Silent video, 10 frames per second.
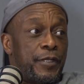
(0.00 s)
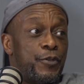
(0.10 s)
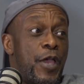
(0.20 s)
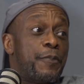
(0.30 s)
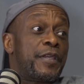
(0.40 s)
and
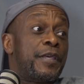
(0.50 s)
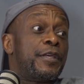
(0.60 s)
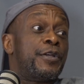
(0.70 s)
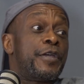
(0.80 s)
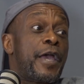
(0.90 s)
you happen to get a
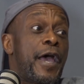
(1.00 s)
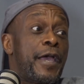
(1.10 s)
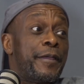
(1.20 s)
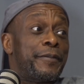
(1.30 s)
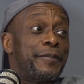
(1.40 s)
good
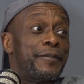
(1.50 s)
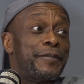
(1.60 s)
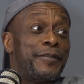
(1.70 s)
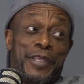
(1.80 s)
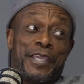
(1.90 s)
guy.
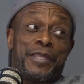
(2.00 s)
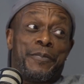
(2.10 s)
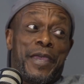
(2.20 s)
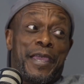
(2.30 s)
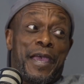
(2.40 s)
You didn't get a
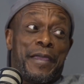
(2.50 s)
bad guy.